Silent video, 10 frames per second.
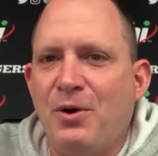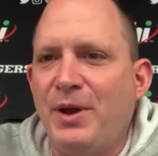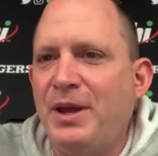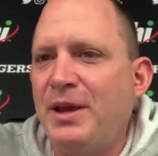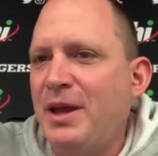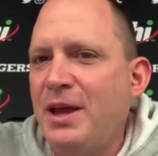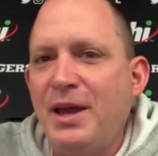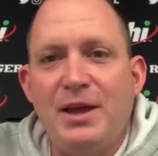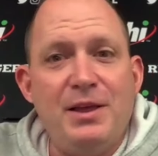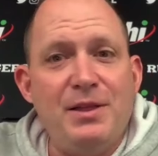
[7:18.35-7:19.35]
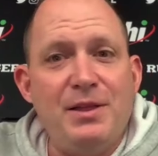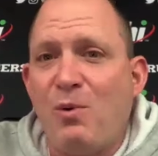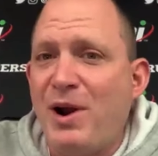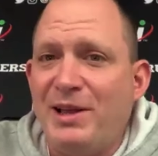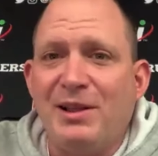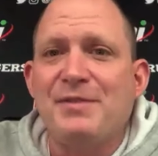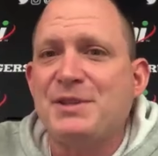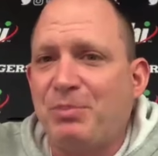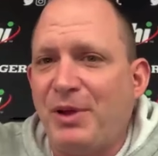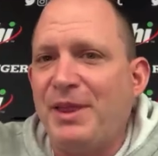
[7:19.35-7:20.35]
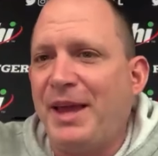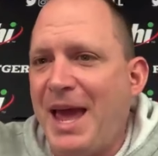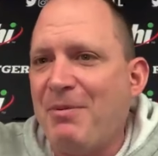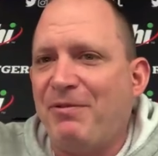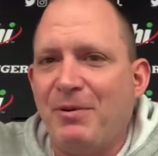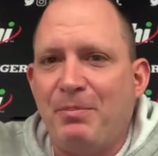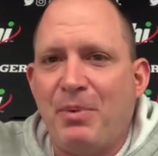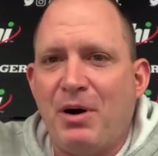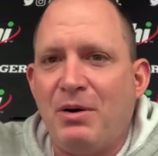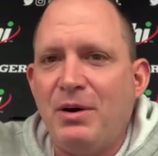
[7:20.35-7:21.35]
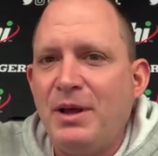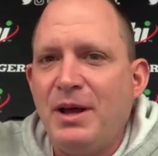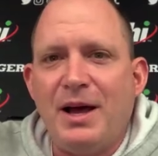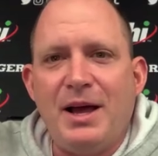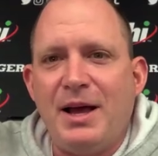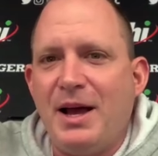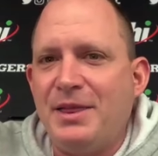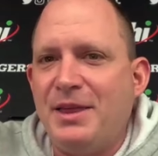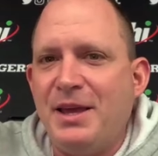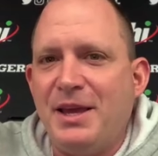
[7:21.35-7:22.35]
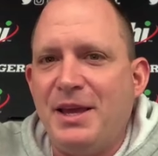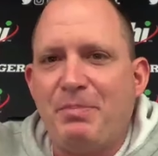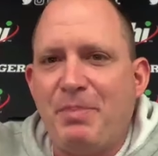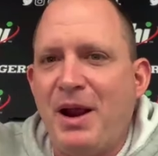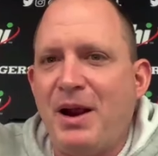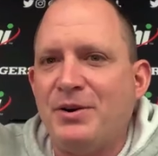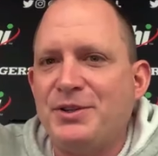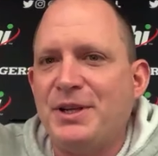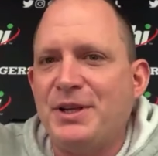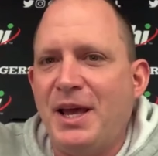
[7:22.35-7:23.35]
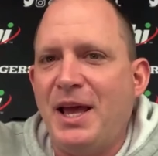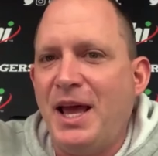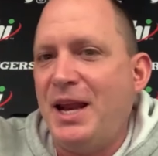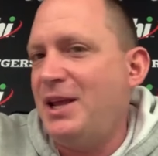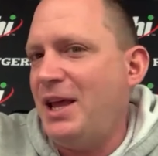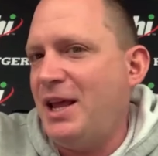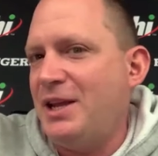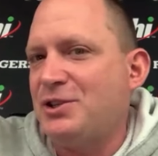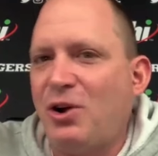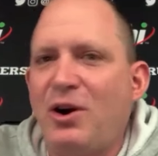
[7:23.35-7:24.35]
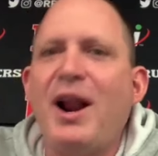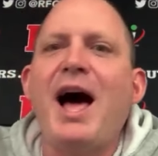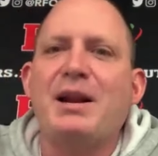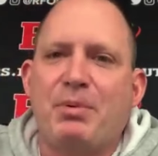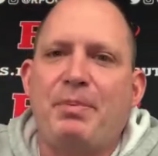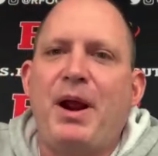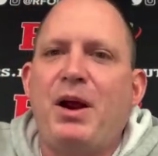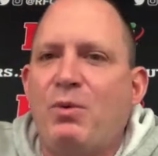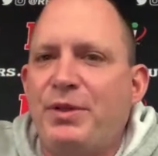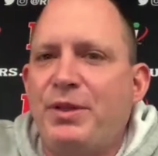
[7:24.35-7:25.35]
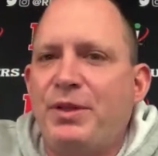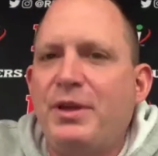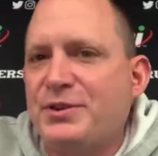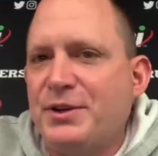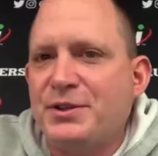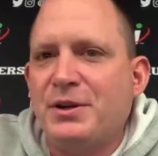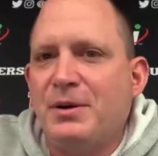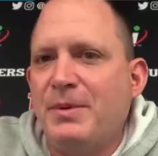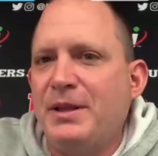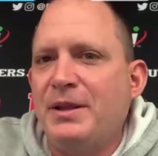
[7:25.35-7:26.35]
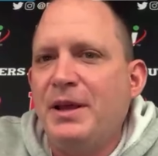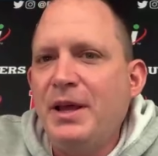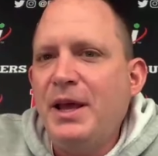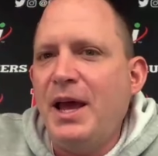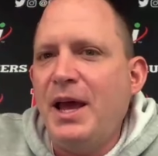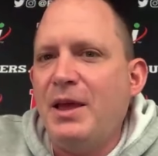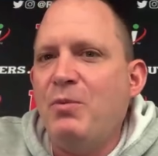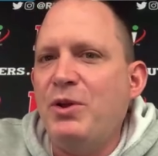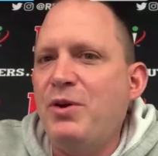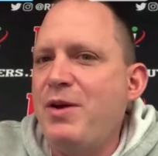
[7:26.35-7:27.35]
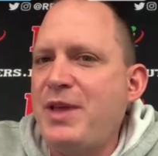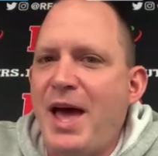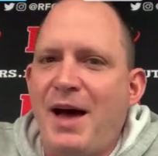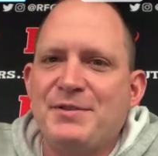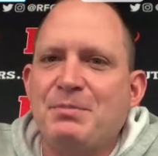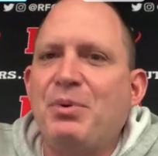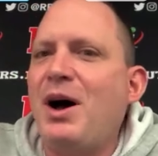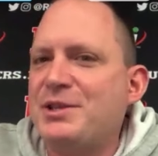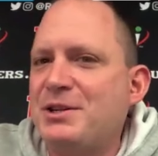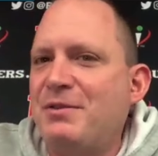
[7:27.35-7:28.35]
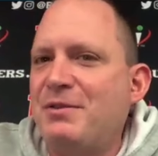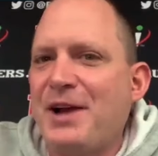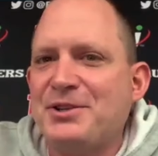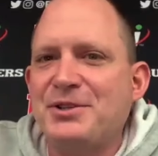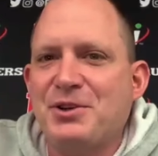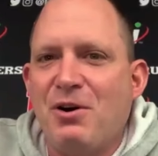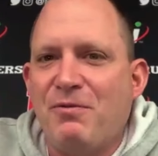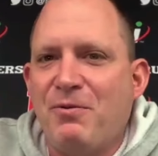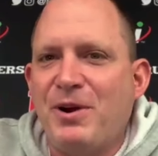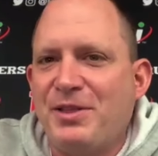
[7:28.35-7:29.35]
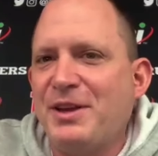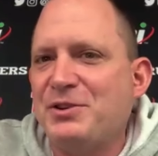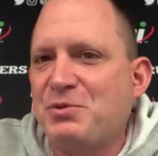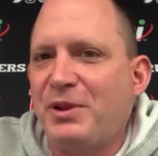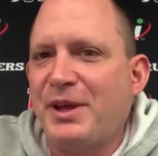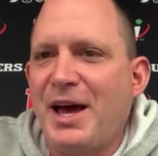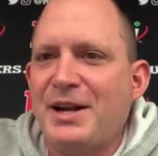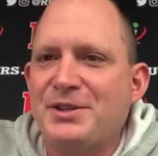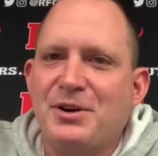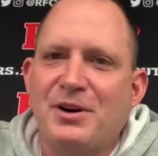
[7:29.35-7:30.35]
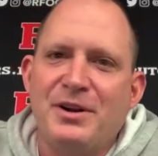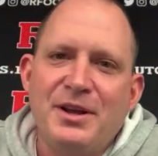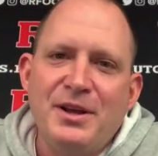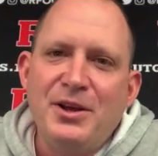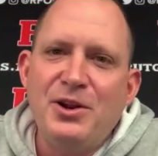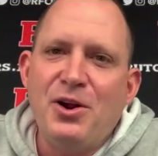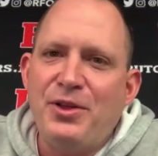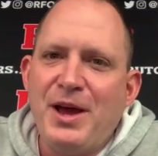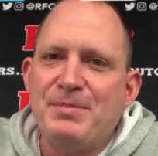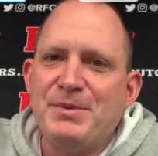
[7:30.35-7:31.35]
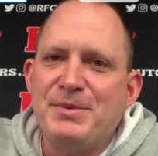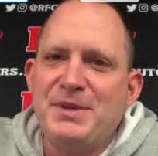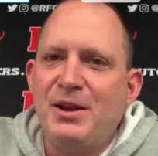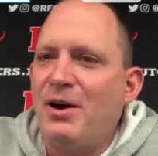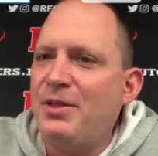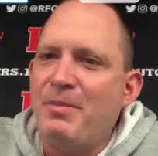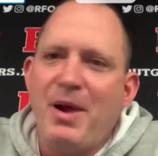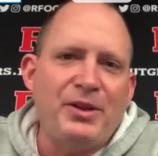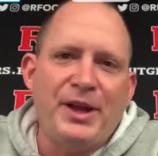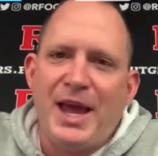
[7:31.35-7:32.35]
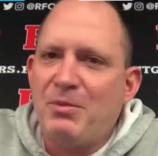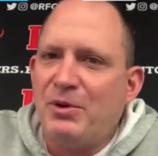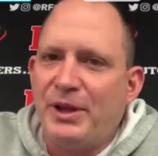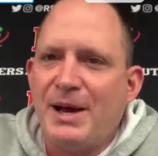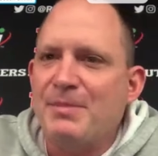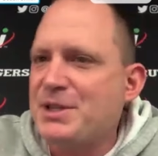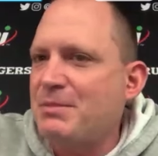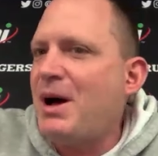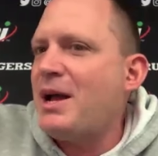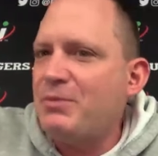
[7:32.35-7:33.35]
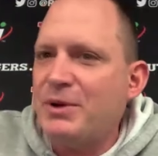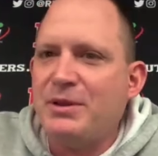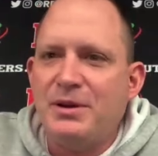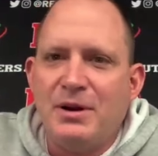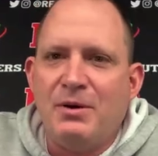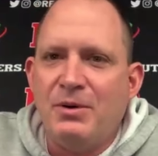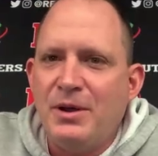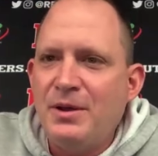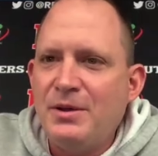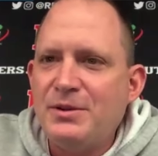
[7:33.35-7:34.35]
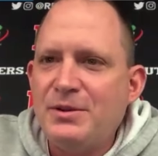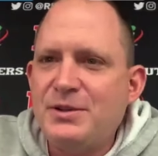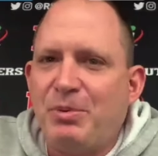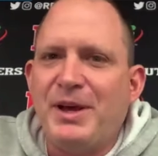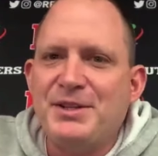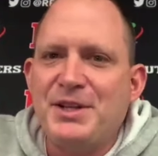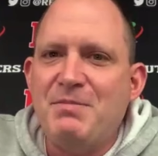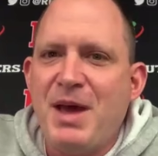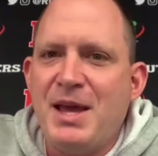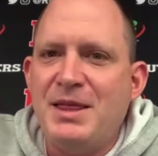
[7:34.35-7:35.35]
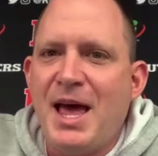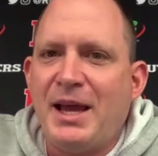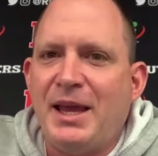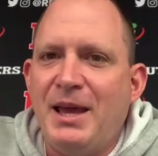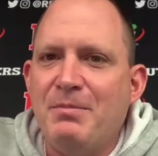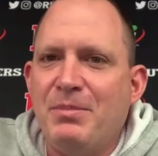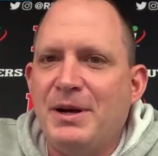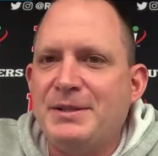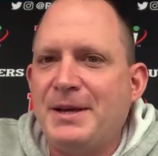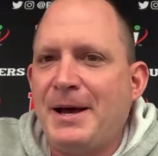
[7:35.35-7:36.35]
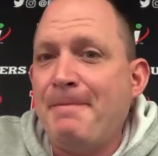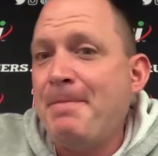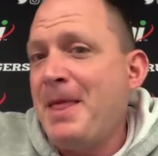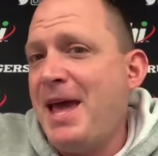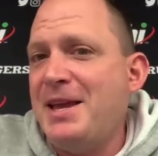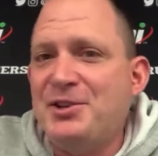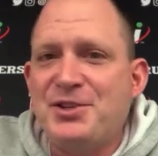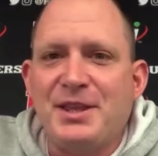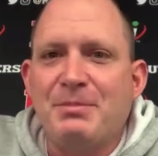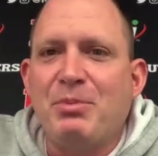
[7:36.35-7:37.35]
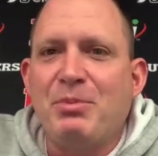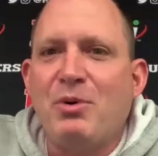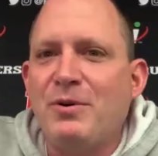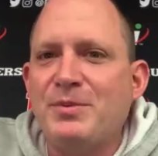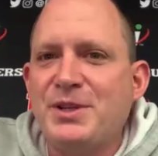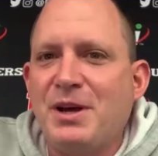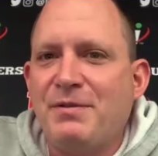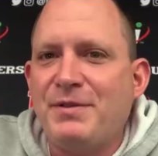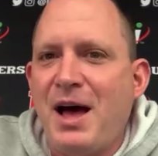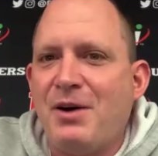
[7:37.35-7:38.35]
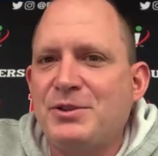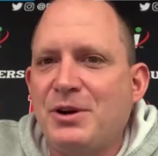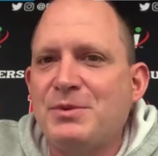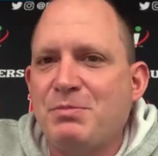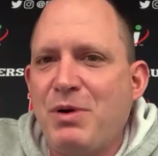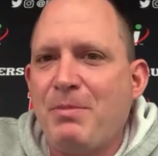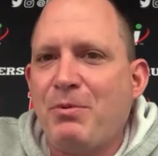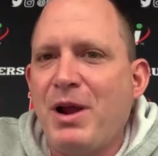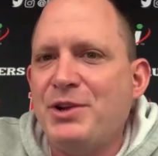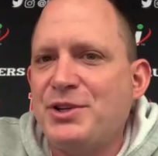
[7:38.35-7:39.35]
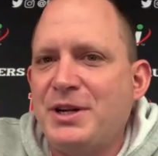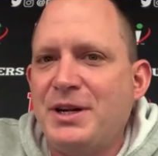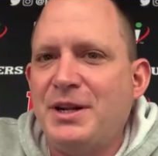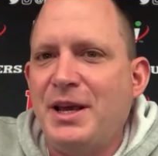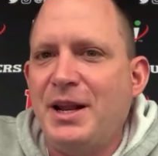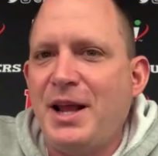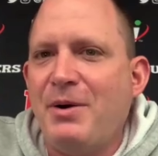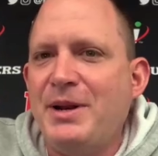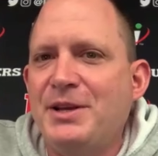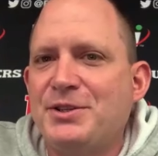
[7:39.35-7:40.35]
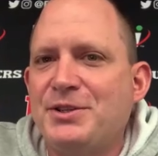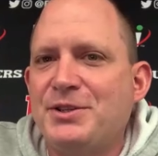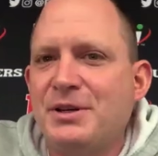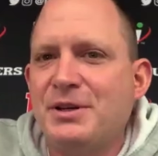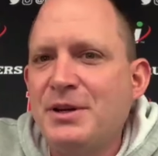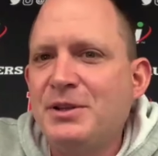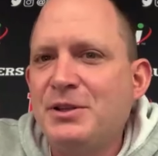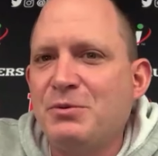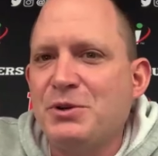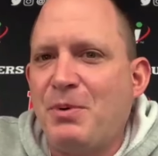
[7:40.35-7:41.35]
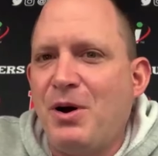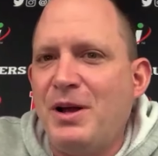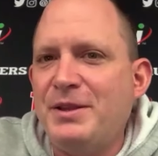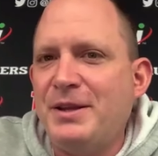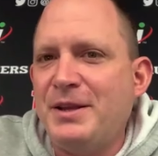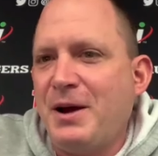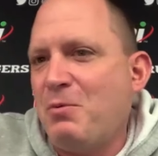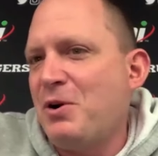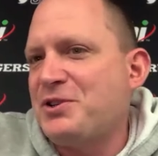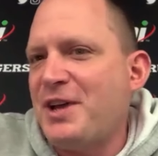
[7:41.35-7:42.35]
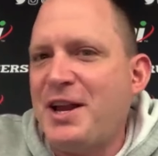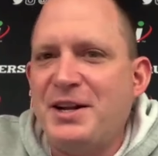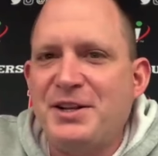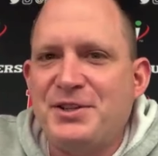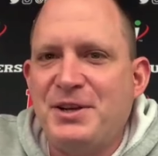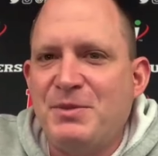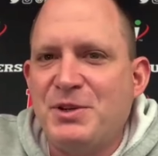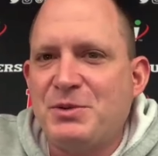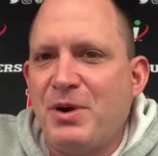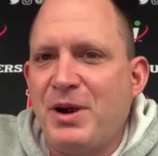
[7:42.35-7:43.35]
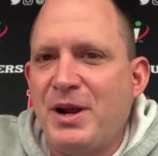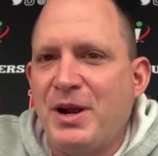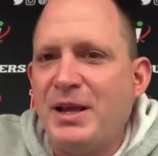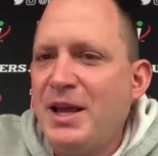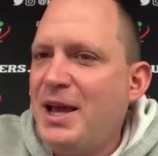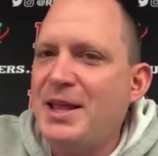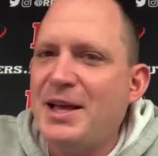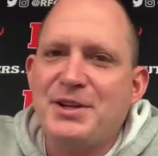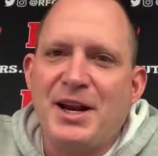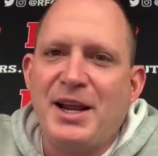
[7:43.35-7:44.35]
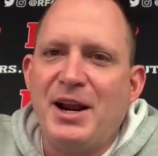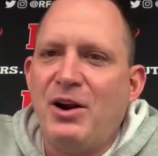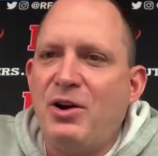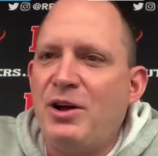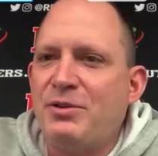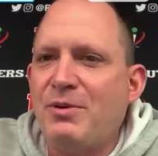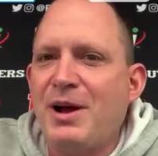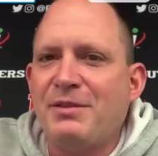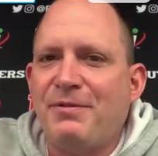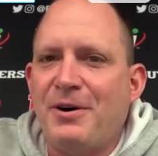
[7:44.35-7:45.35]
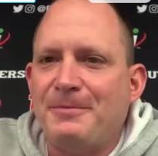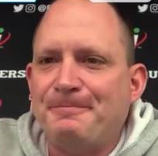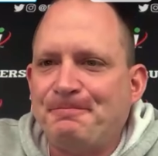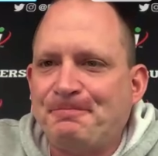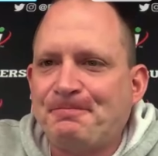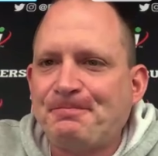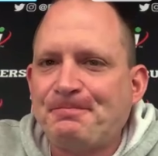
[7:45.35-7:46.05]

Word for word: You know, he number one, he loves to play the game of football. I, I think he prepares and, and, and, he, and he's learning how to prepare within our system and and then when you have some positive actions go for you, things really kind of start, you know, the uptake. You know, the Maryland game really comes to mind with, you know, some of the plays that he made in that game. But uh, hey, he set the bar for himself now in terms of preparation and, and how he needs to, to respond. And uh, we're excited to see him this spring, and, and that's got to carry on throughout the fall.